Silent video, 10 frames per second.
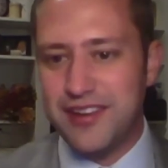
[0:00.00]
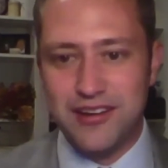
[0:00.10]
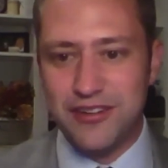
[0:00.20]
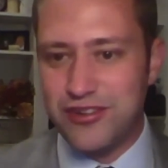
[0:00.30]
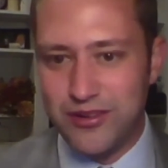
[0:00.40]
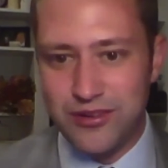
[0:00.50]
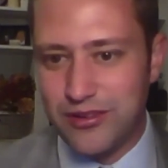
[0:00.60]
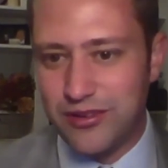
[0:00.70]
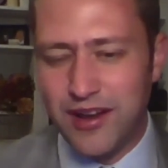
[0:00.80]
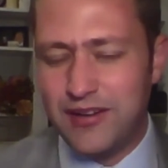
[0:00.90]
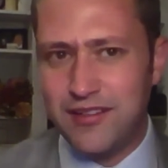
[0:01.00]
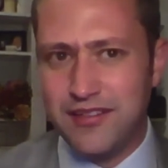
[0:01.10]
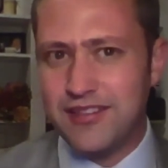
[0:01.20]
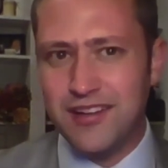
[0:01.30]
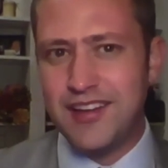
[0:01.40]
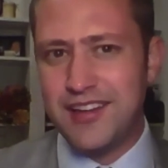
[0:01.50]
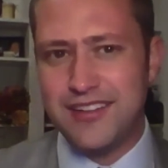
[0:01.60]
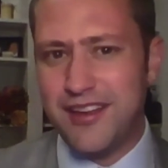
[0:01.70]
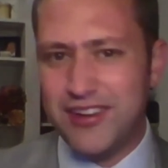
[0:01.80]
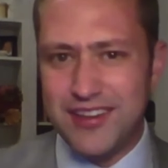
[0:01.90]
signatures or
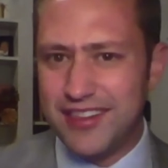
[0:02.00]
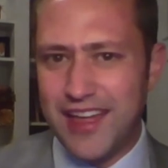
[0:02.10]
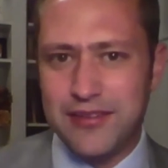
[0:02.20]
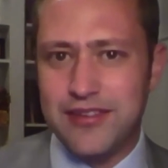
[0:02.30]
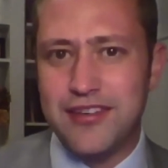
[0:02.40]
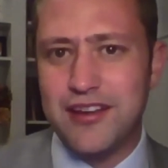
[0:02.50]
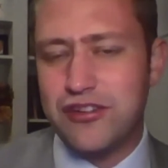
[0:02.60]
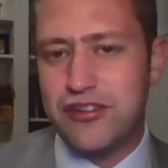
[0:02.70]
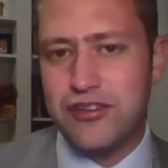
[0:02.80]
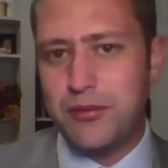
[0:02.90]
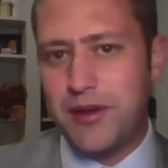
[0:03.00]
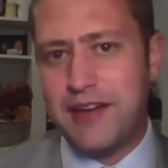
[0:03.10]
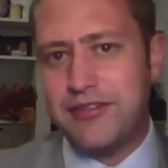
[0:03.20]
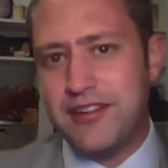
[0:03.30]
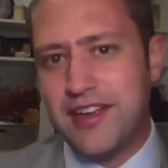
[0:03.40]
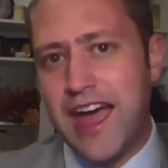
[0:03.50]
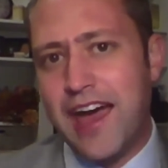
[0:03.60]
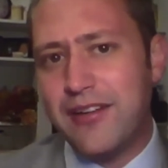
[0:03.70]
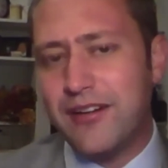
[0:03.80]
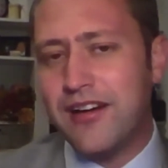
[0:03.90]
117,000 signatures that we have to
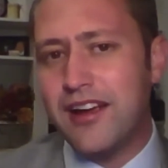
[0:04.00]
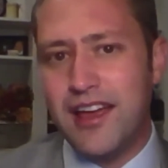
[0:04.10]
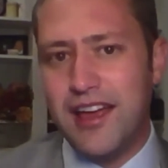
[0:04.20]
gather,